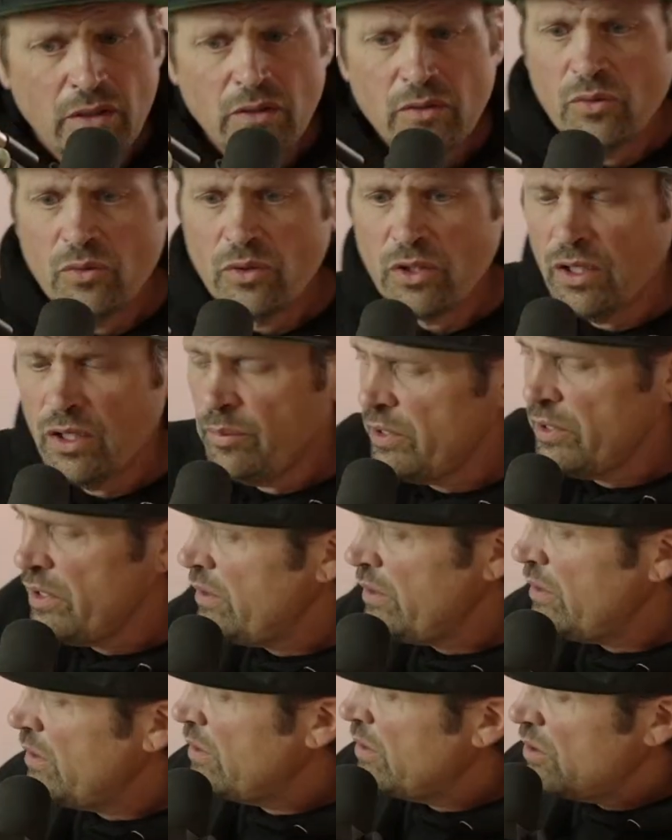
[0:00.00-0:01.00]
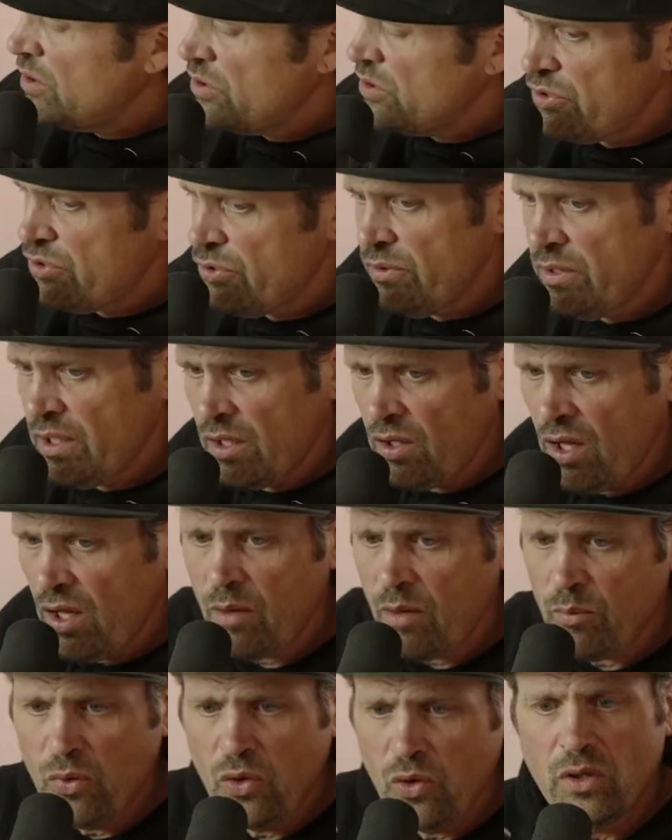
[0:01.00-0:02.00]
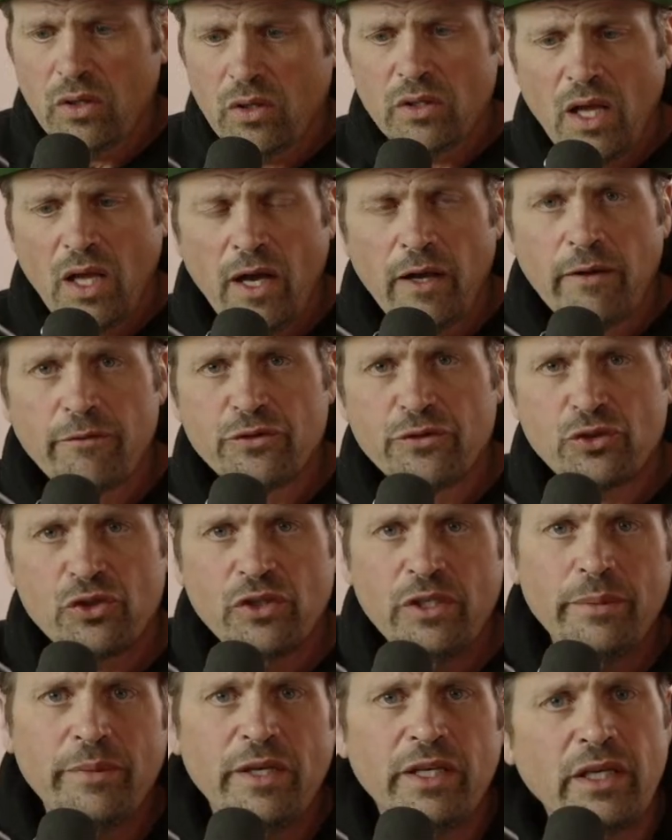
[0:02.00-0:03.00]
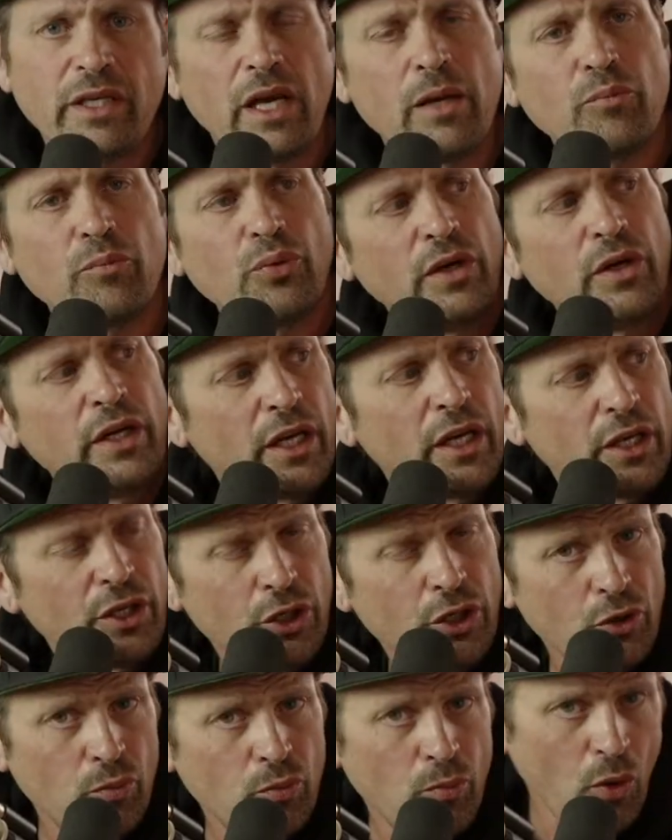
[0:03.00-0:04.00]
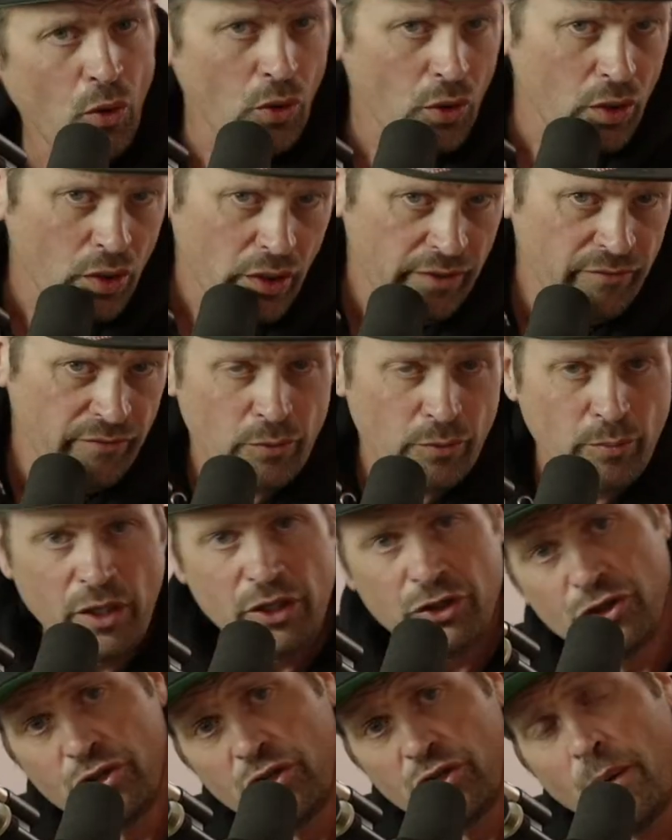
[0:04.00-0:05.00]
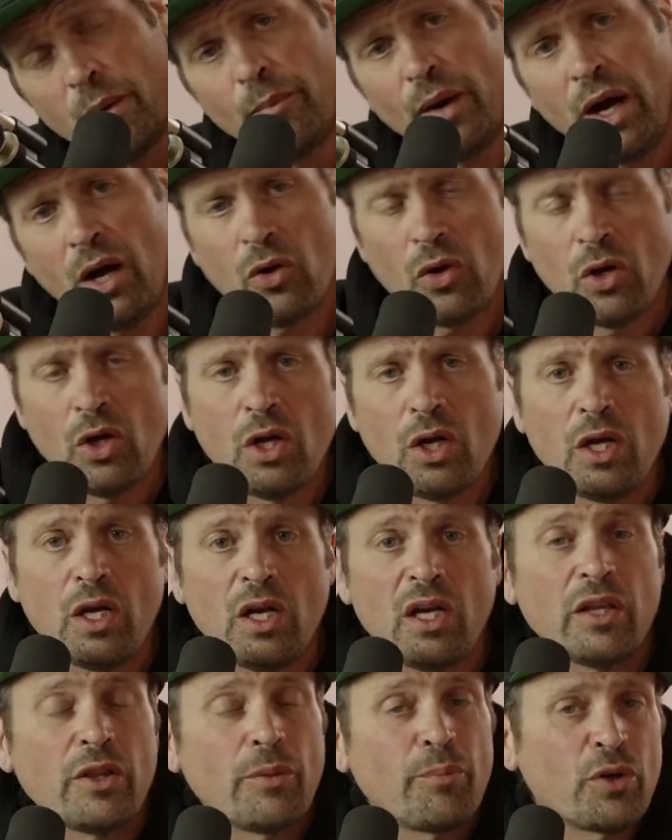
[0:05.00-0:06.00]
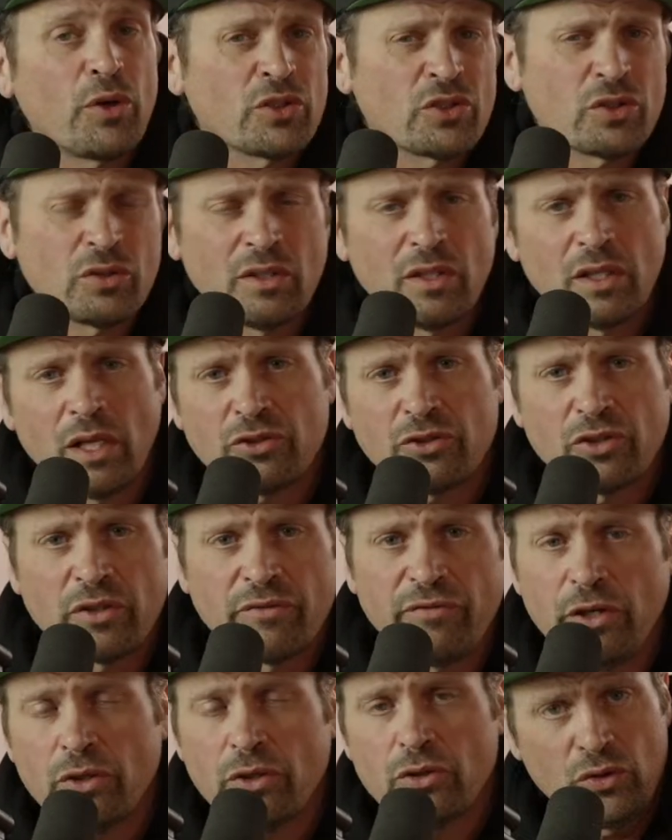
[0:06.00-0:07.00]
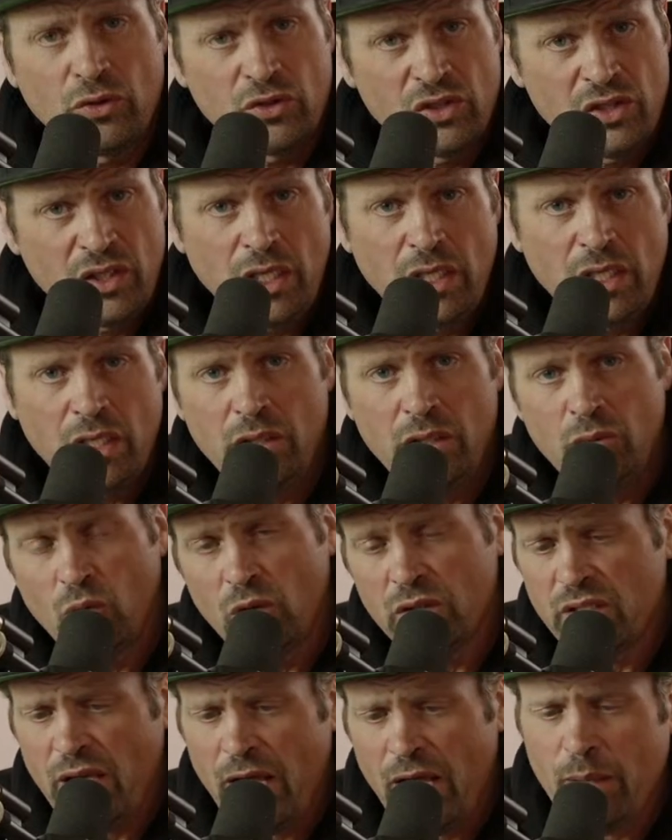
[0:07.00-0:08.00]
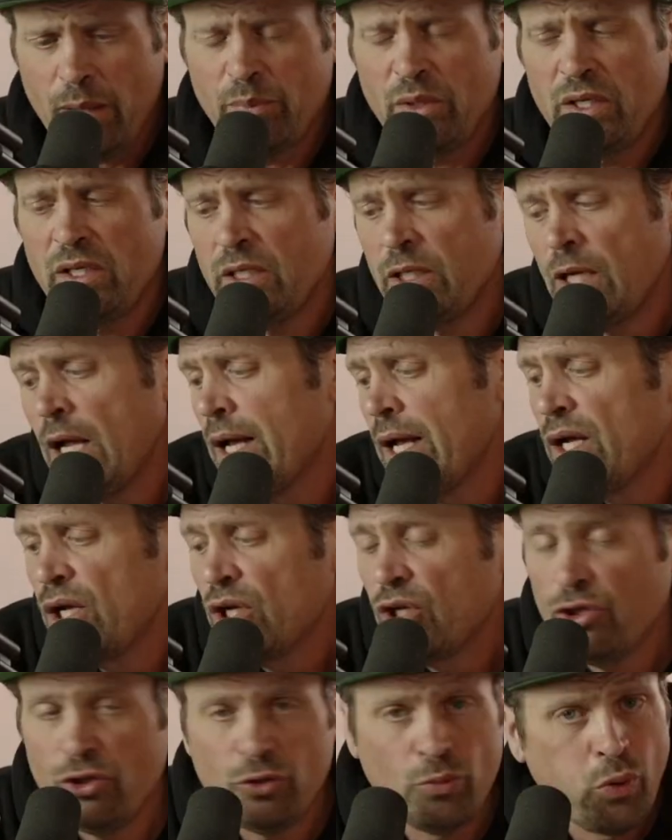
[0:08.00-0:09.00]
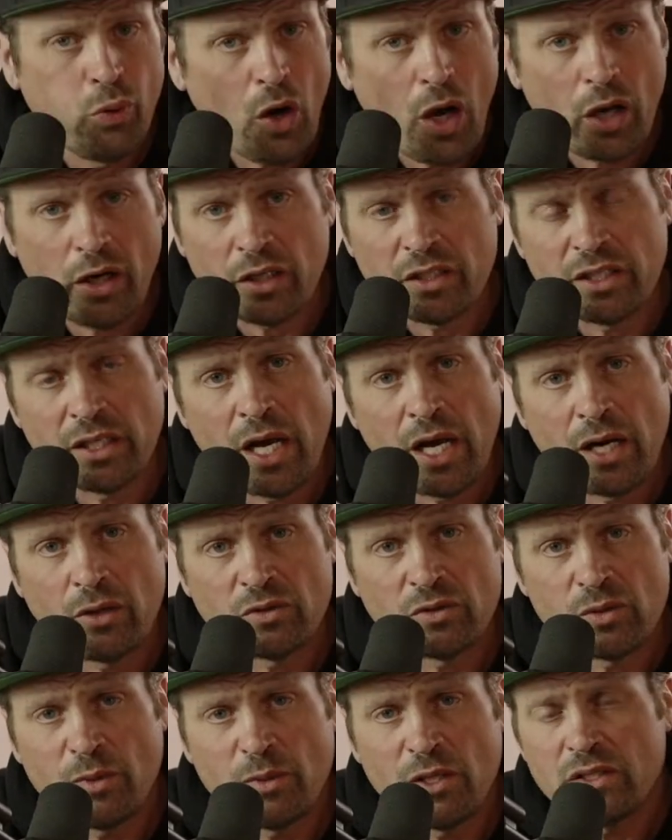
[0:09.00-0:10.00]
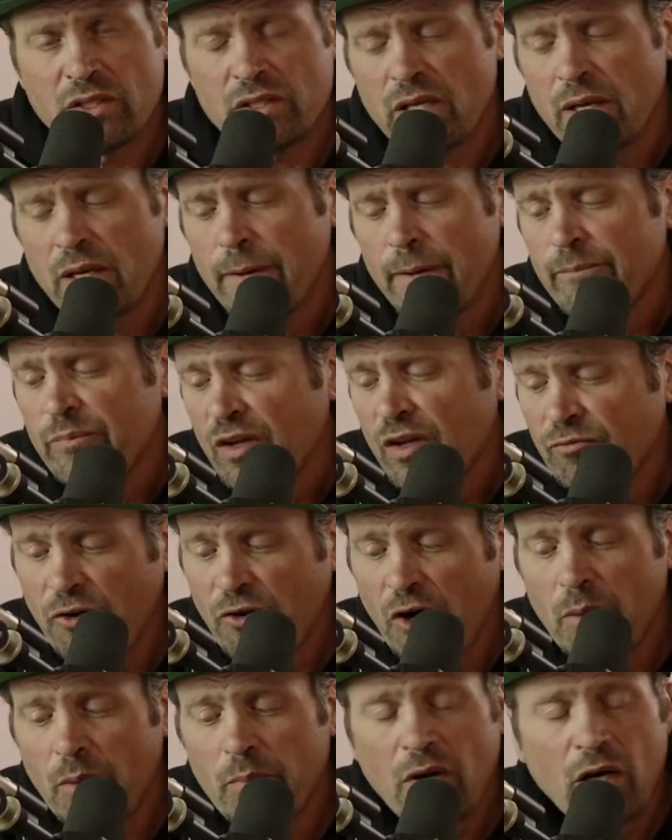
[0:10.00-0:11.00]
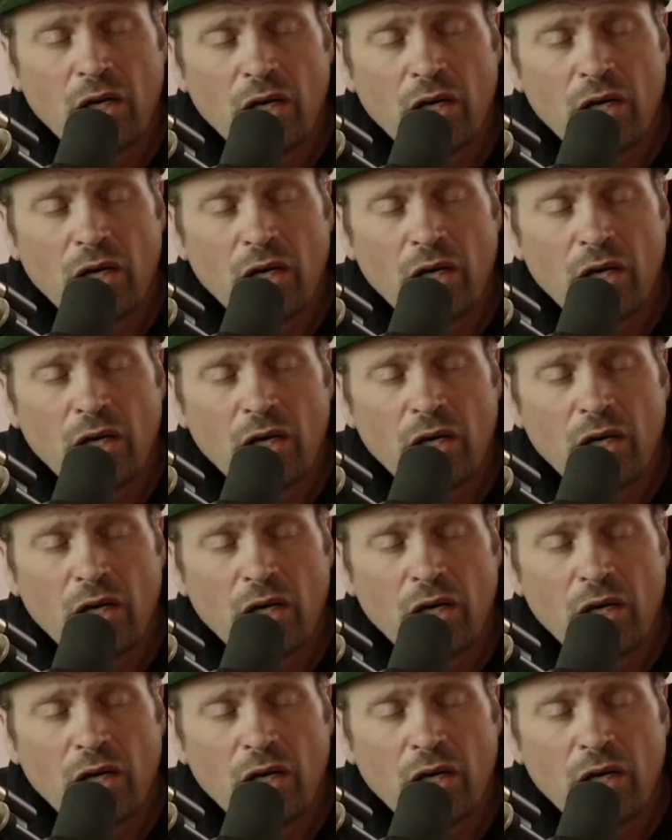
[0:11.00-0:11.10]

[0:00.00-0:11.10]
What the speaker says: We're going to be doing a lot more live streaming and bringing you more information about the personal electric vehicle scene, what's happening, new product announcements from